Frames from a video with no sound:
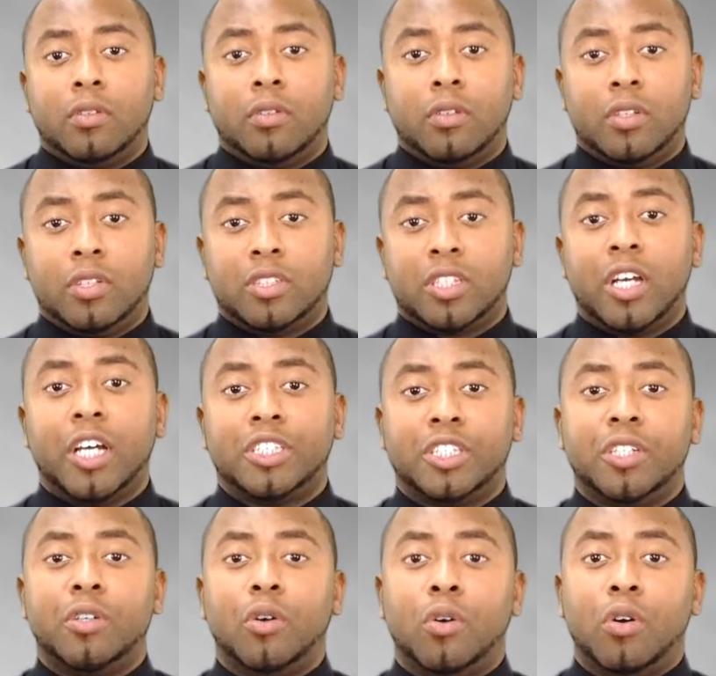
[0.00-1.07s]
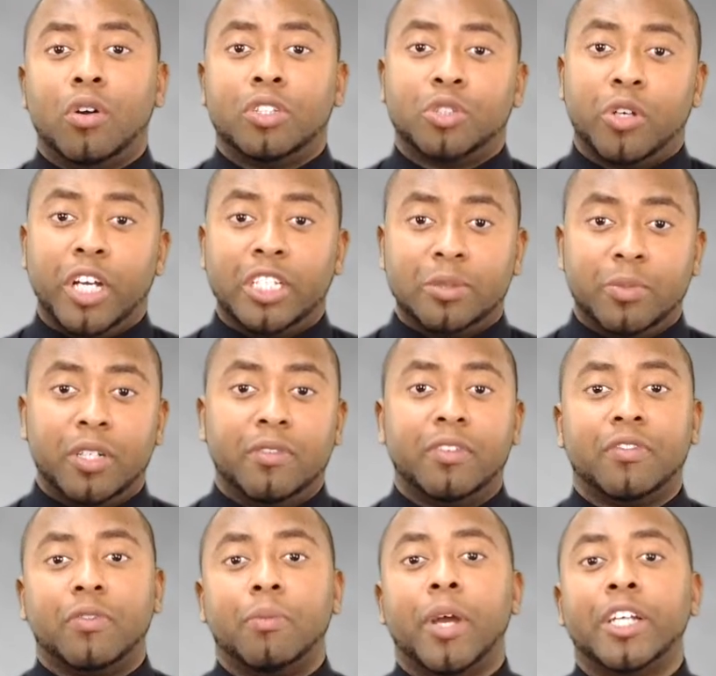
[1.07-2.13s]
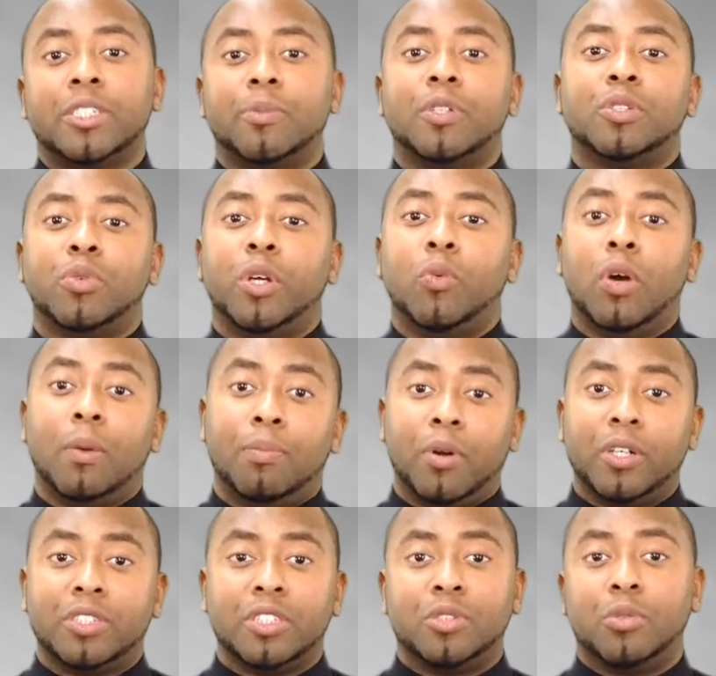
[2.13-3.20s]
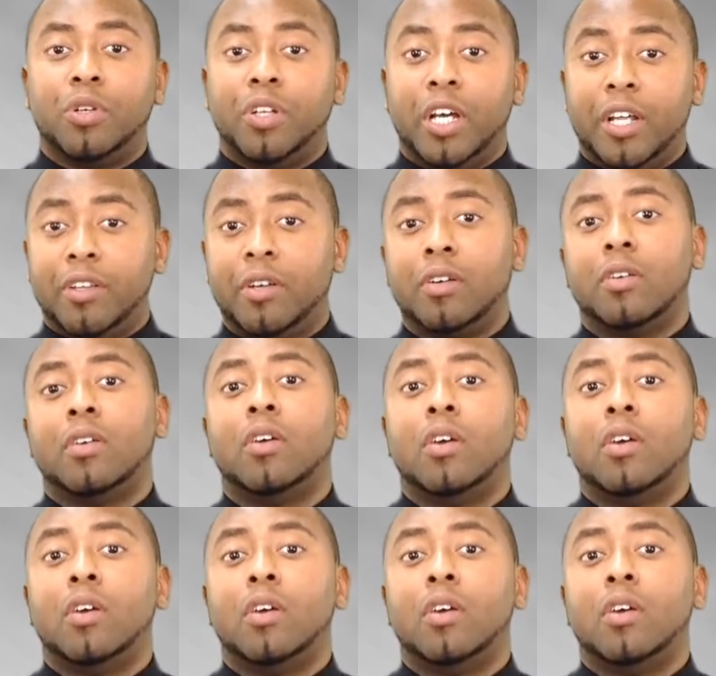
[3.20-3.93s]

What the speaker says: The discussion or transmit of information between one person to another